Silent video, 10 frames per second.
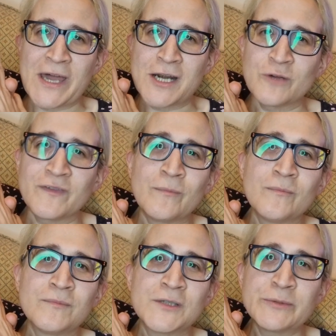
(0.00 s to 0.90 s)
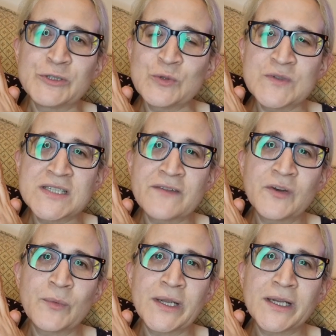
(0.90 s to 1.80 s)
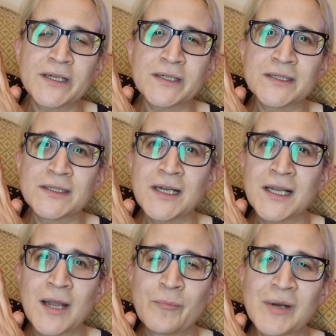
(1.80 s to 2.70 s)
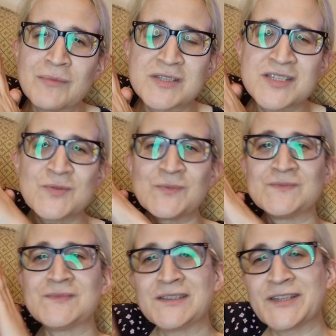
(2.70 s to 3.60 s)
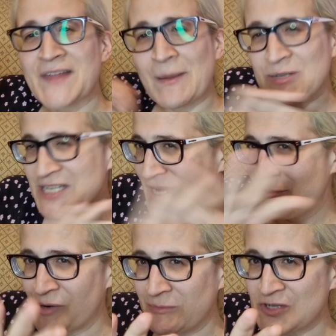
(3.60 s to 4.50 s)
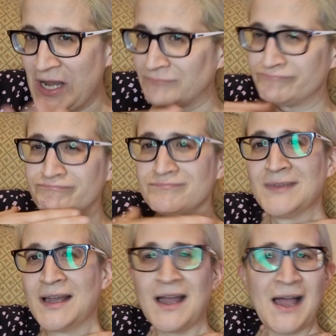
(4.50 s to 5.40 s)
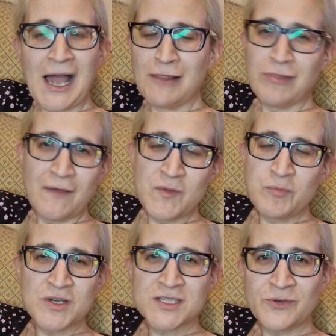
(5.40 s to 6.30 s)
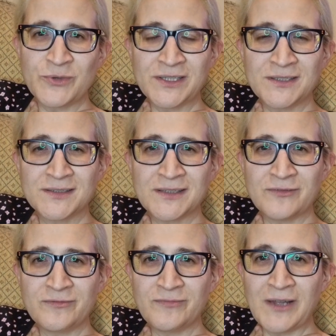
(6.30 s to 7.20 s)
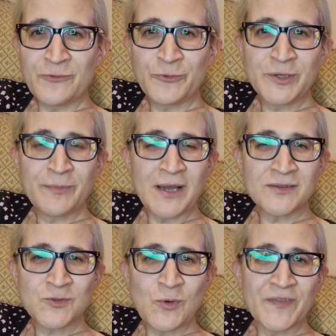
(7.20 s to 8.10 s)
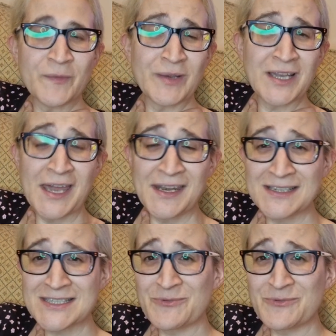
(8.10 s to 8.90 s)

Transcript: I don't know if I'm going to be doing this every week. I can't promise you. I'll tell you that much. I can't promise you. I, I love the books I read. I, I read about quantum mechanics.